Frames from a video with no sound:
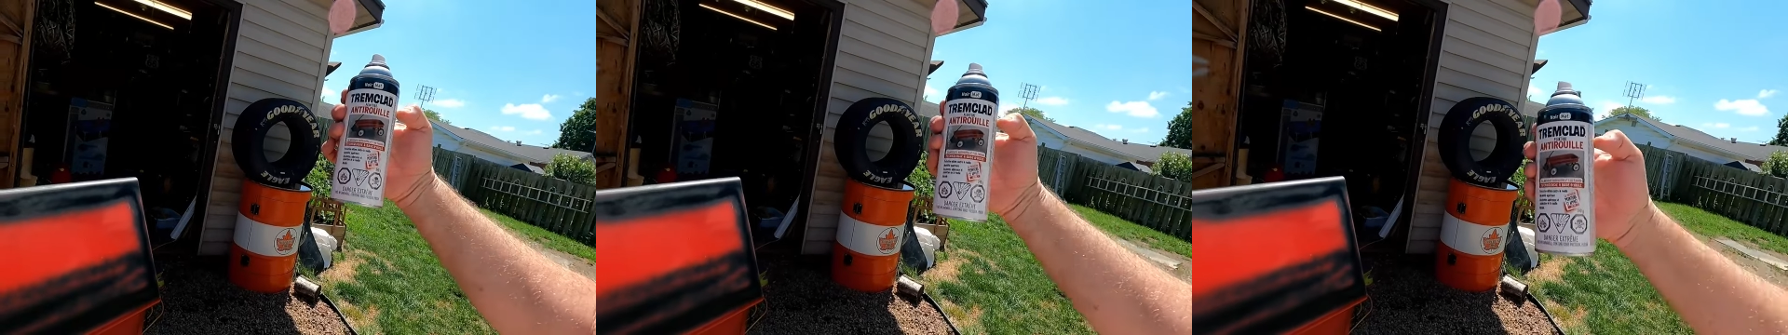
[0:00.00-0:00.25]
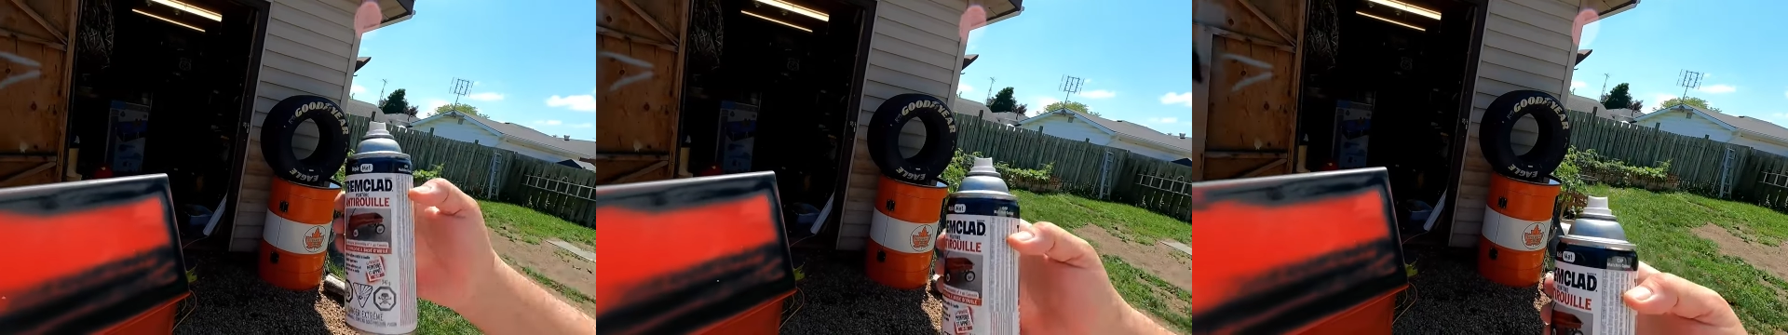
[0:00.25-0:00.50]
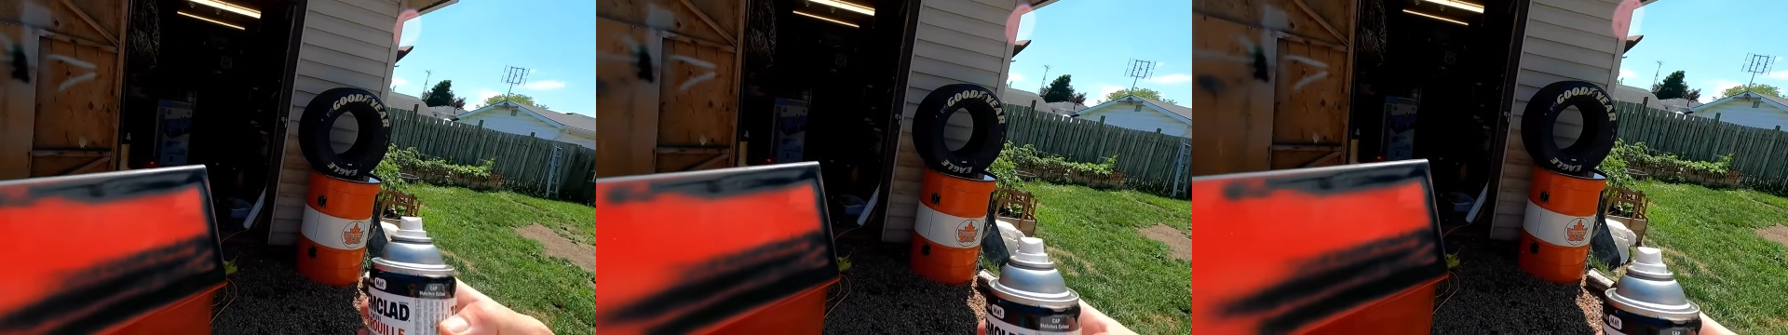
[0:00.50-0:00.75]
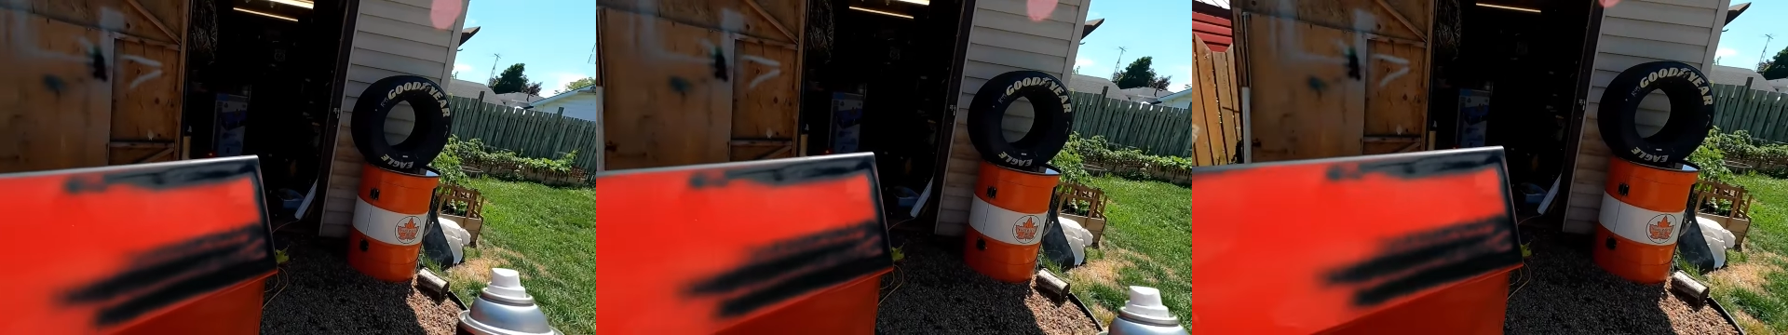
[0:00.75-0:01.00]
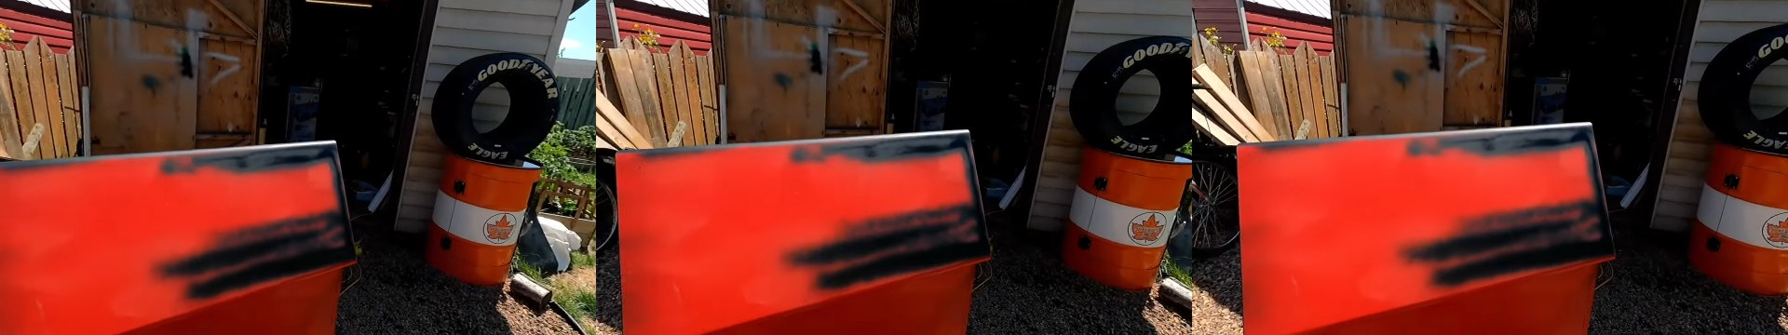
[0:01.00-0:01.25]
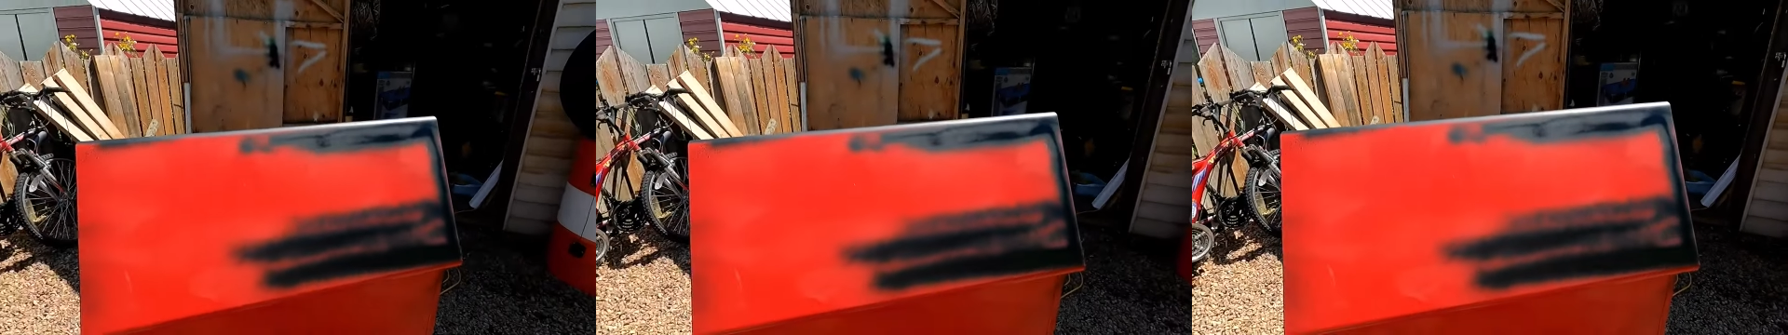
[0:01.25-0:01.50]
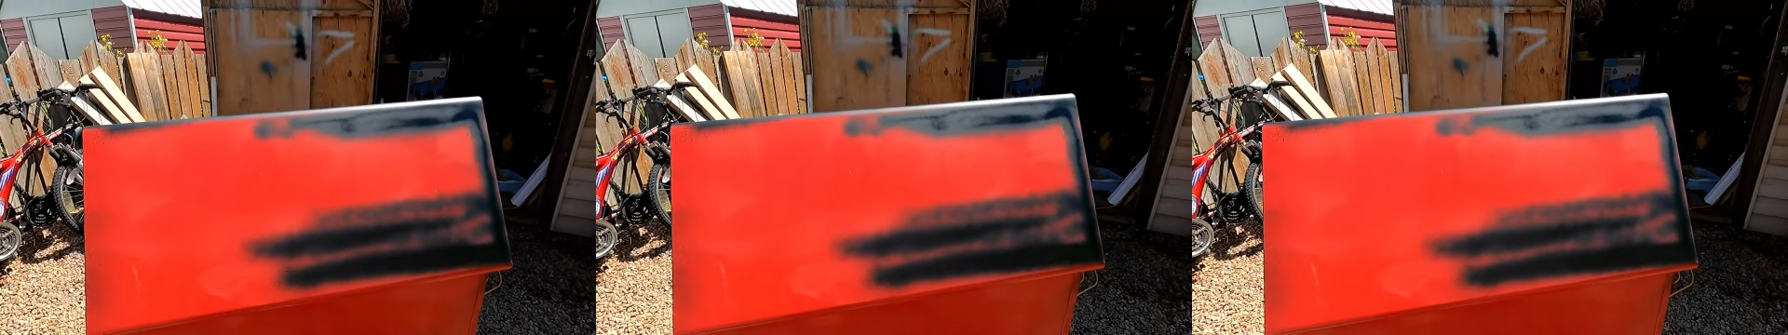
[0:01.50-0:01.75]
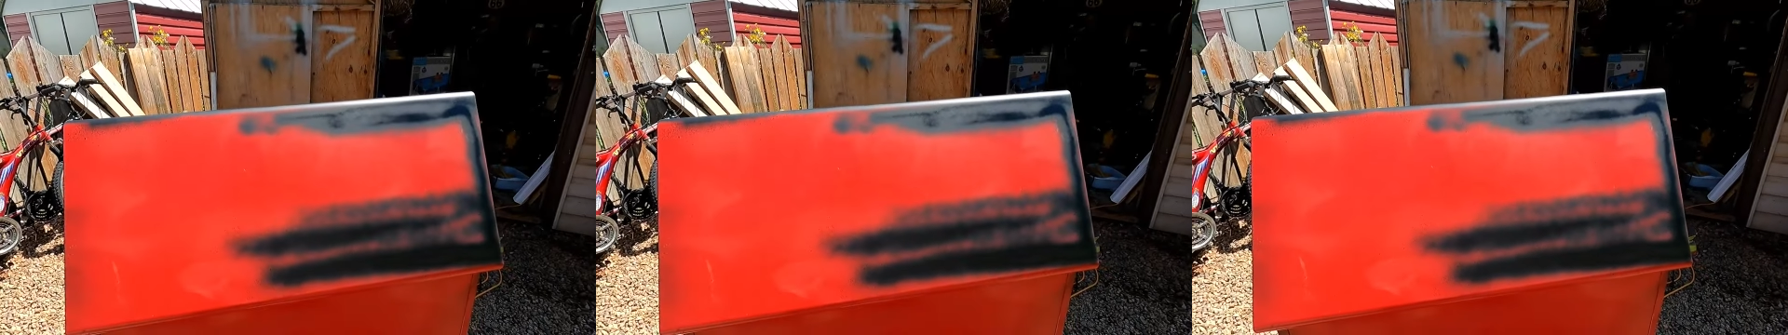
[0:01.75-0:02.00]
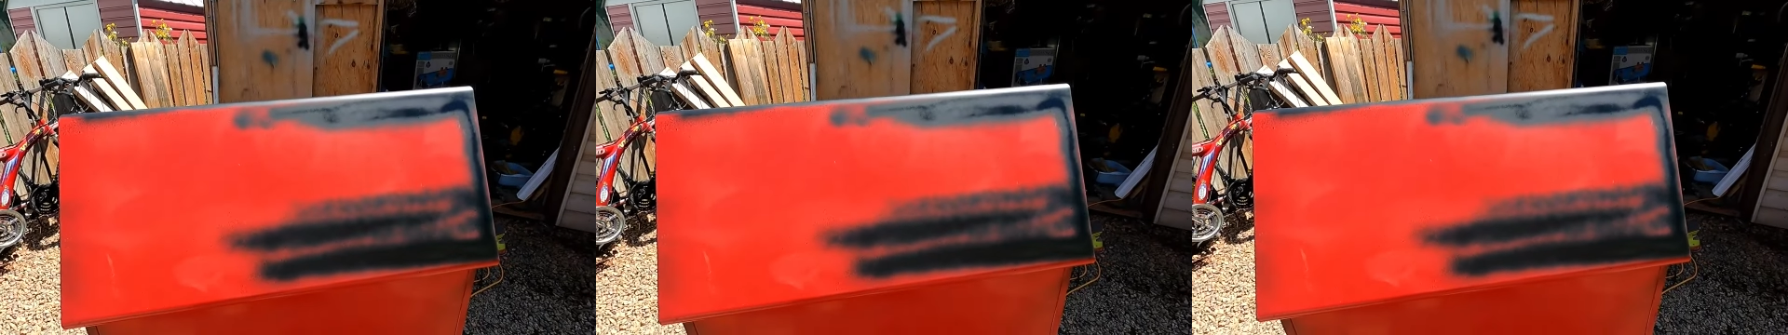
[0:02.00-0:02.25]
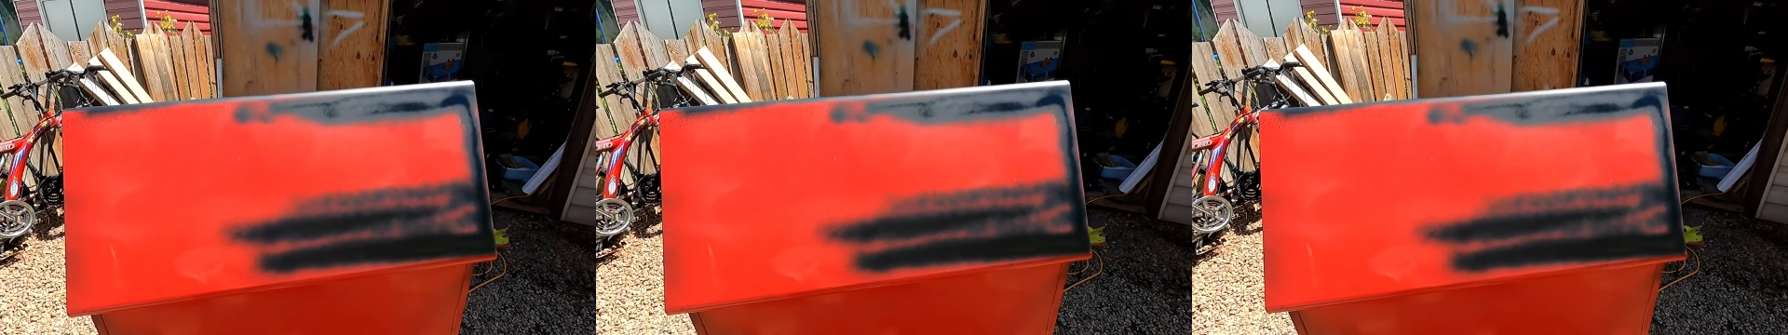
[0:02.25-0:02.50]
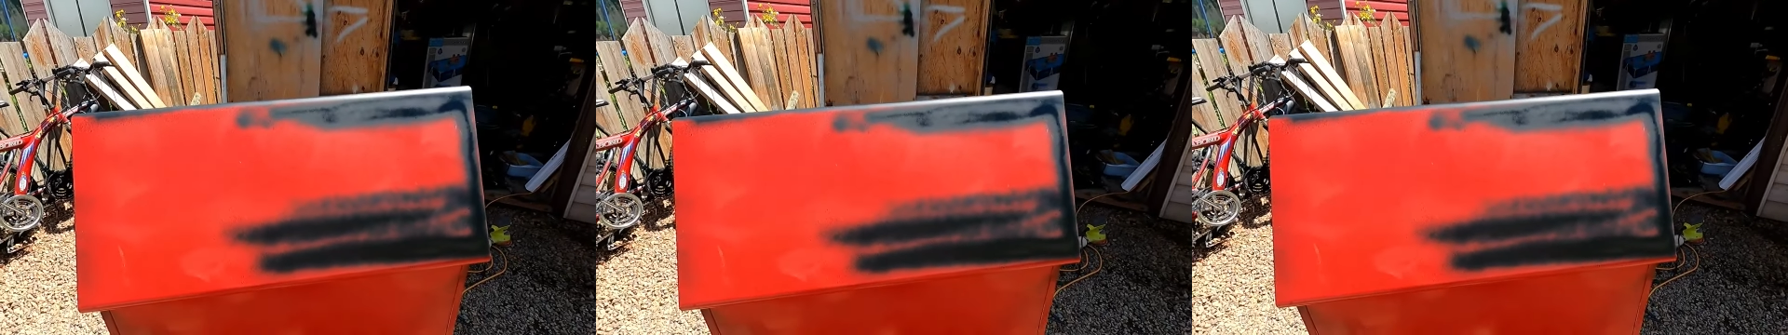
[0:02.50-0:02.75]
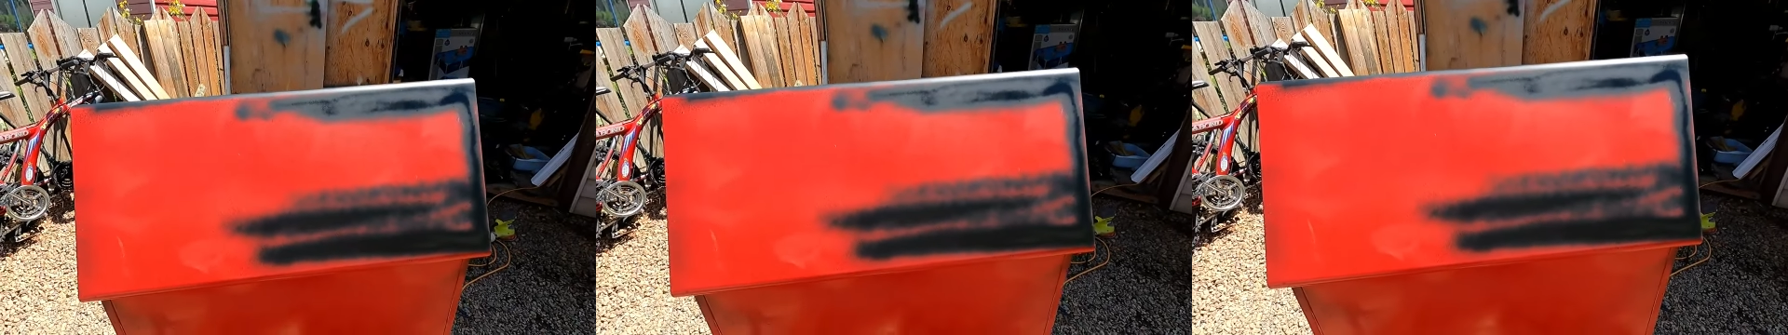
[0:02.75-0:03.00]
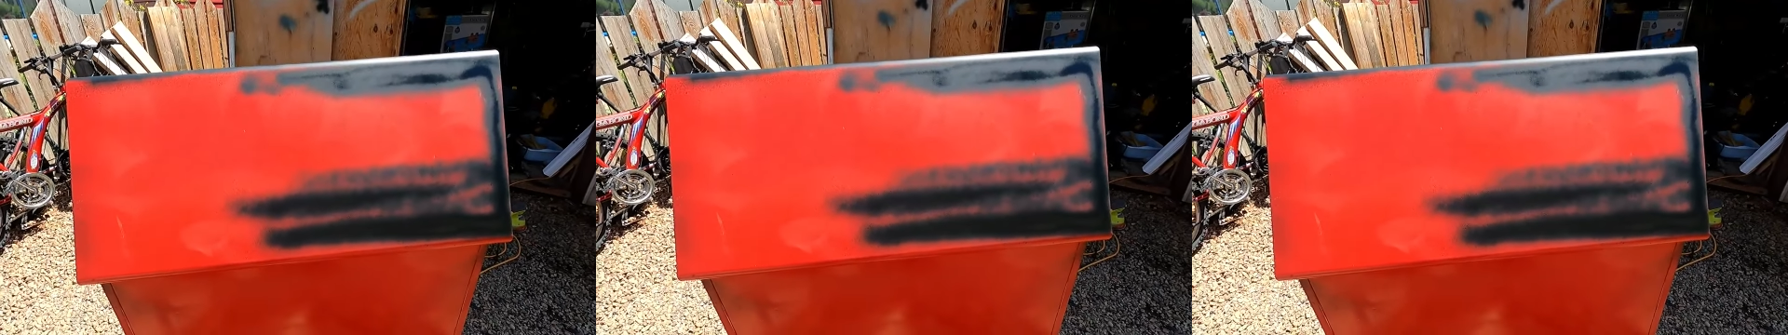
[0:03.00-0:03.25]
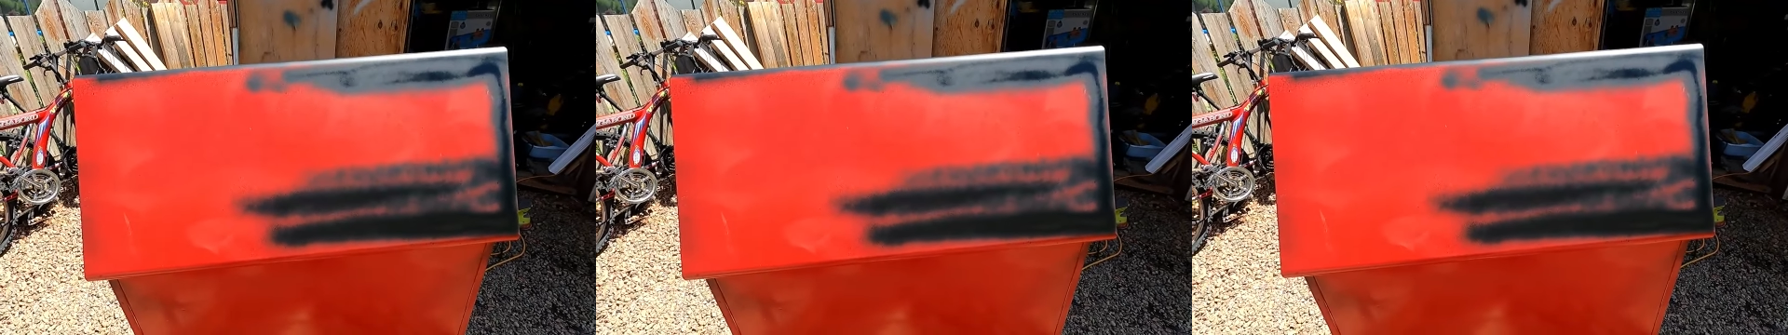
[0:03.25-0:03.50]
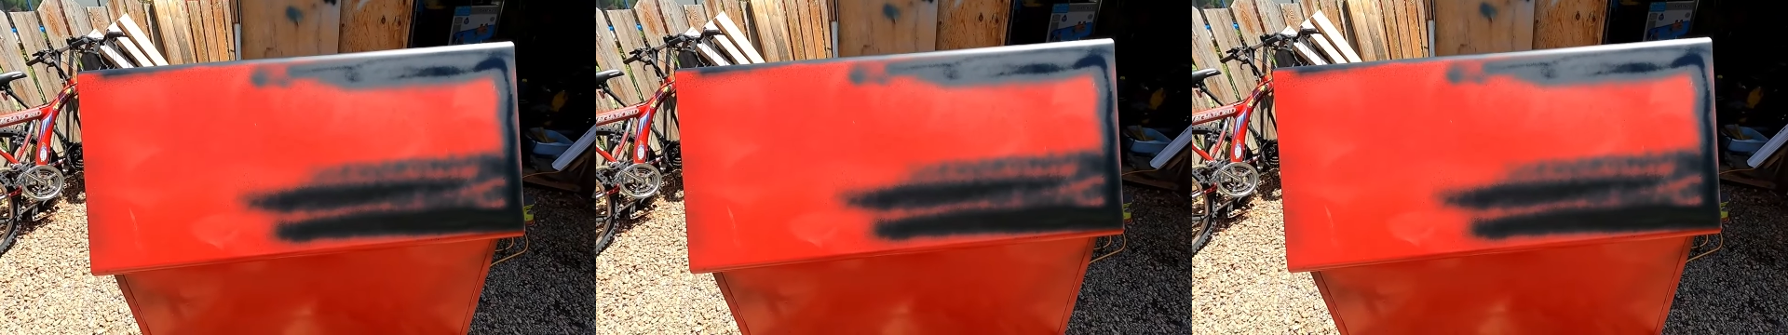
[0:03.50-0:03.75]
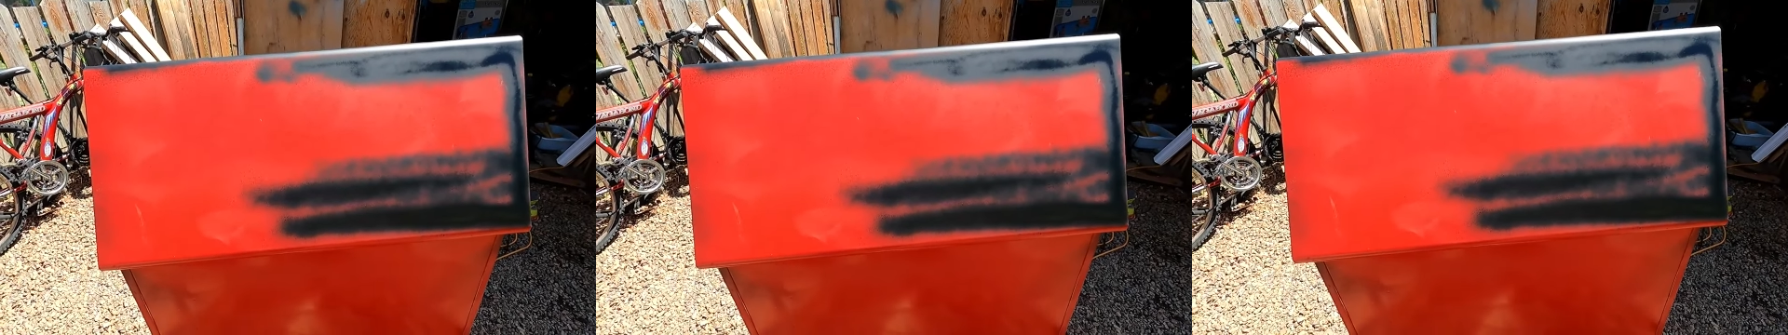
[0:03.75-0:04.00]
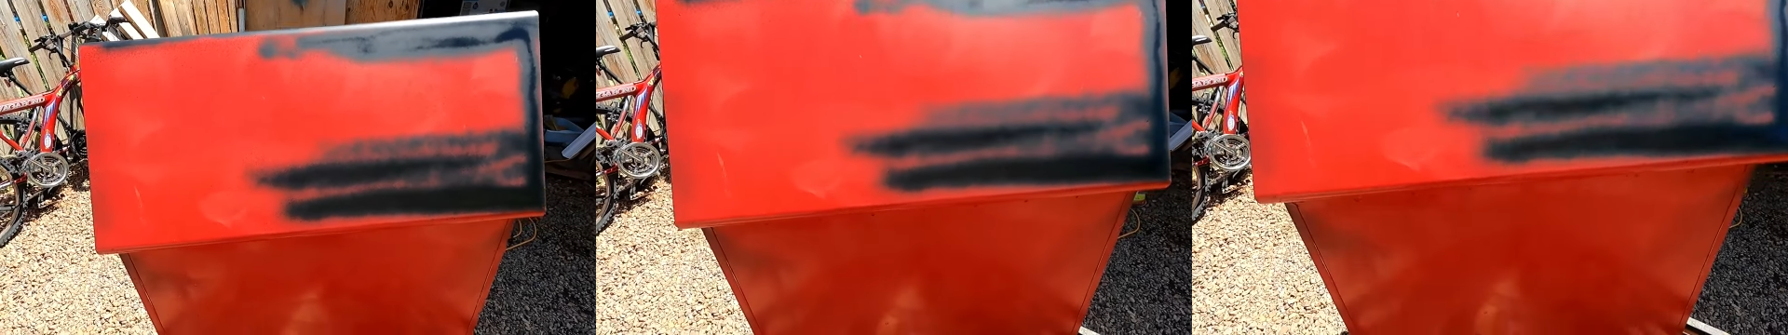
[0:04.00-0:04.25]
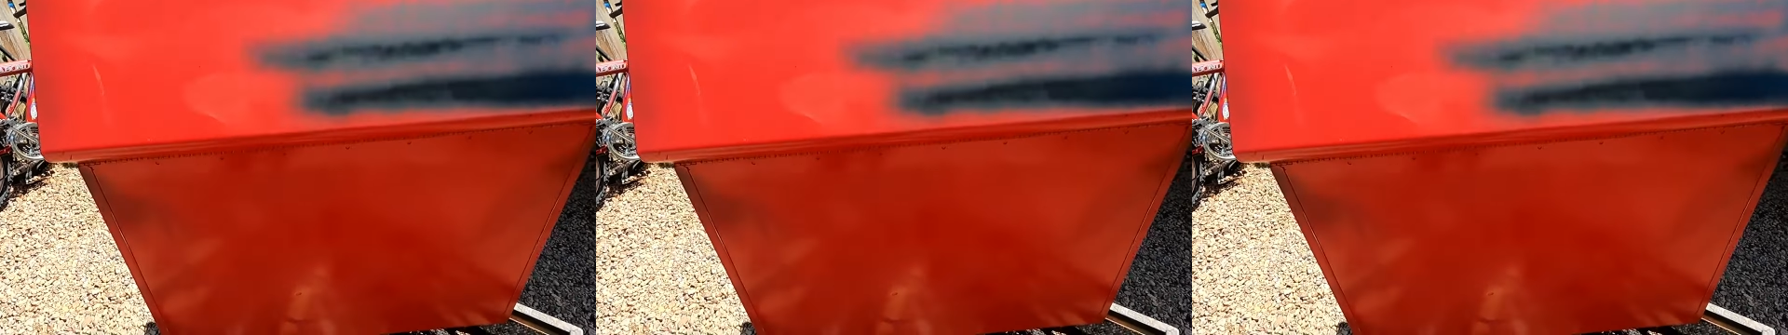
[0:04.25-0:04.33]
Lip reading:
[unreadable: no face in view]